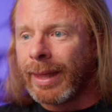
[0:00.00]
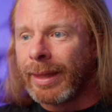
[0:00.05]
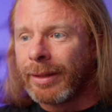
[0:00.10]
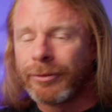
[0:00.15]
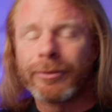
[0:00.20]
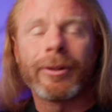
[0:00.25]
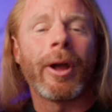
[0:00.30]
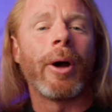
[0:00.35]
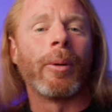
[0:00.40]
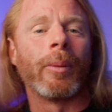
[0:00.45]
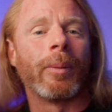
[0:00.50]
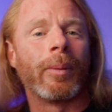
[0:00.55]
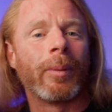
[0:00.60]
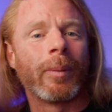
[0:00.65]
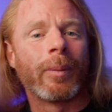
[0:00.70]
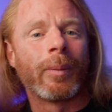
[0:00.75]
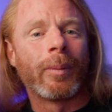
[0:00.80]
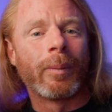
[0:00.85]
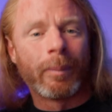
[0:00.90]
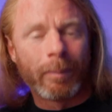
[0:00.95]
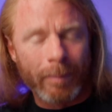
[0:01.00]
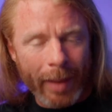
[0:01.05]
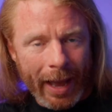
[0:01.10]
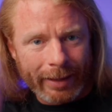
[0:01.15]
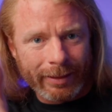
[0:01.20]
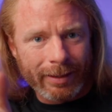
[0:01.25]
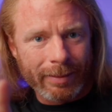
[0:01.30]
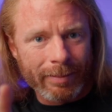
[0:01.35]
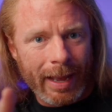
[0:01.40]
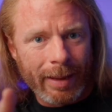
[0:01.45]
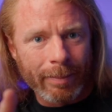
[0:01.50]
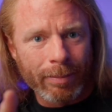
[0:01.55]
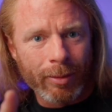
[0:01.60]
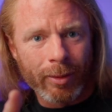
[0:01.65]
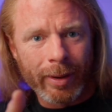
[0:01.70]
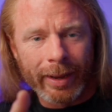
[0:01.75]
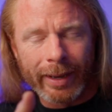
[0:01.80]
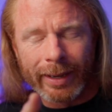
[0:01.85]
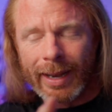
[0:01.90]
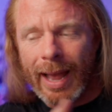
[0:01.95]
So, back to my
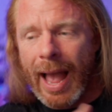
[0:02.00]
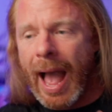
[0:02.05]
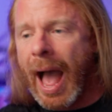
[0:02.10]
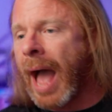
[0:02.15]
point.